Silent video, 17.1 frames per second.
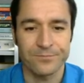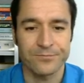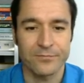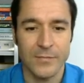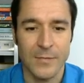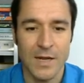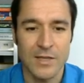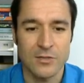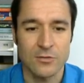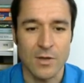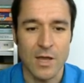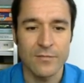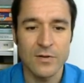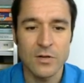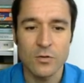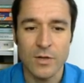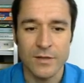So have a
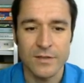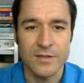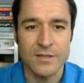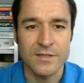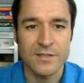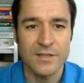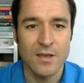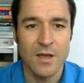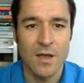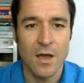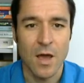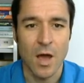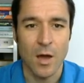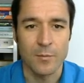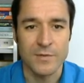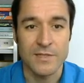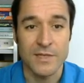look at this
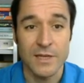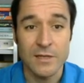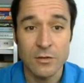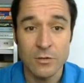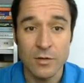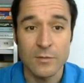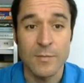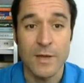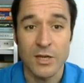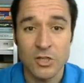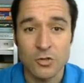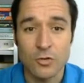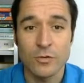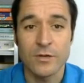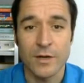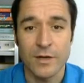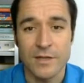um, schedule and make sure
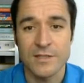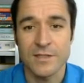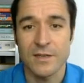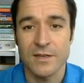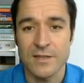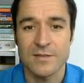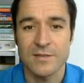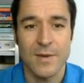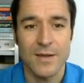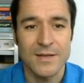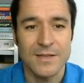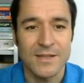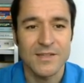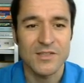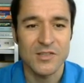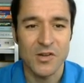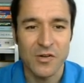you understand the
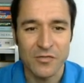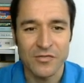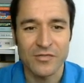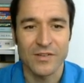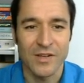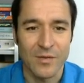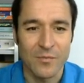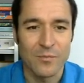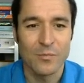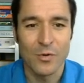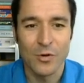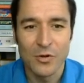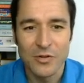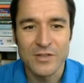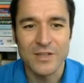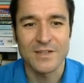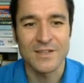semantics of um,
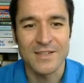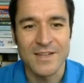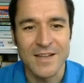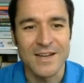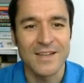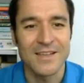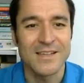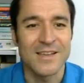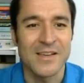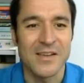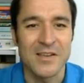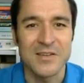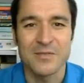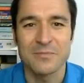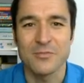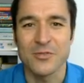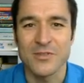bold and italic and
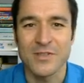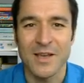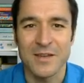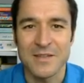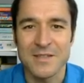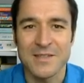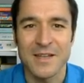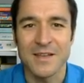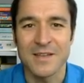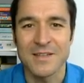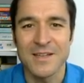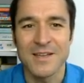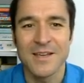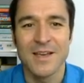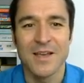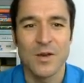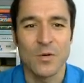precise date
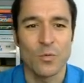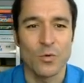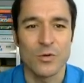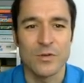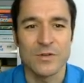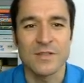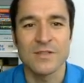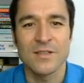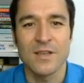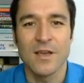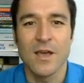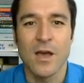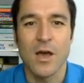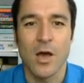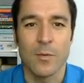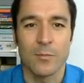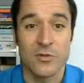versus
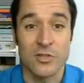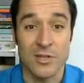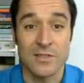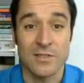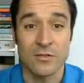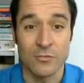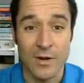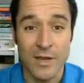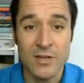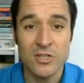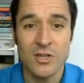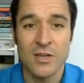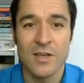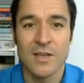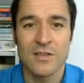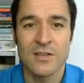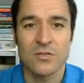um, just a range
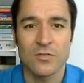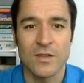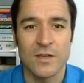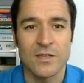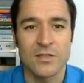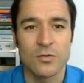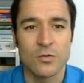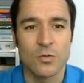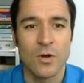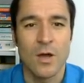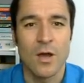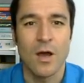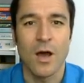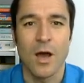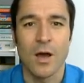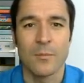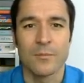so that you
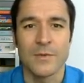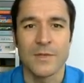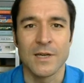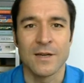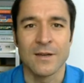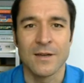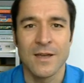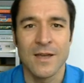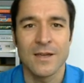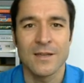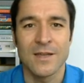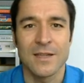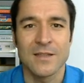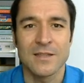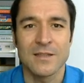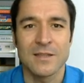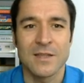um, yeah, get
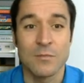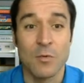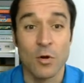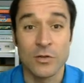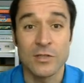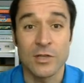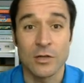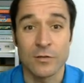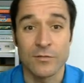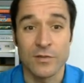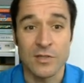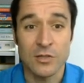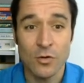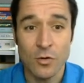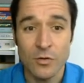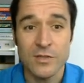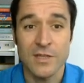the most out of this
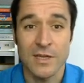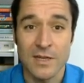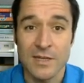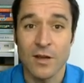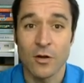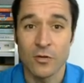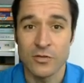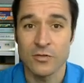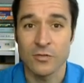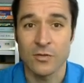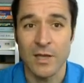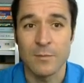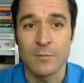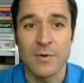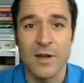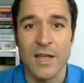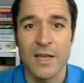course and also can
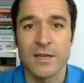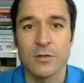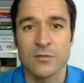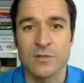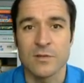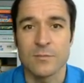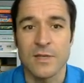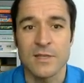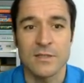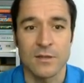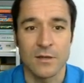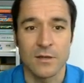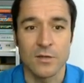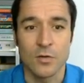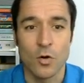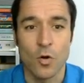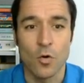plan your semester and
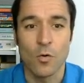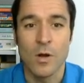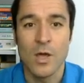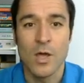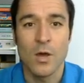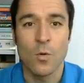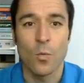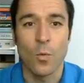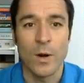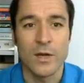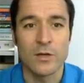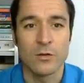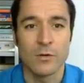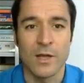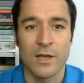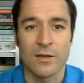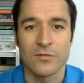know when you'll
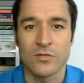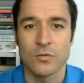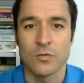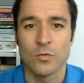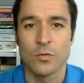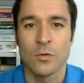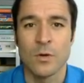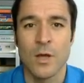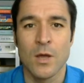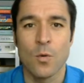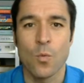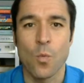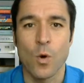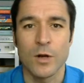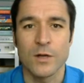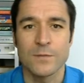have to do what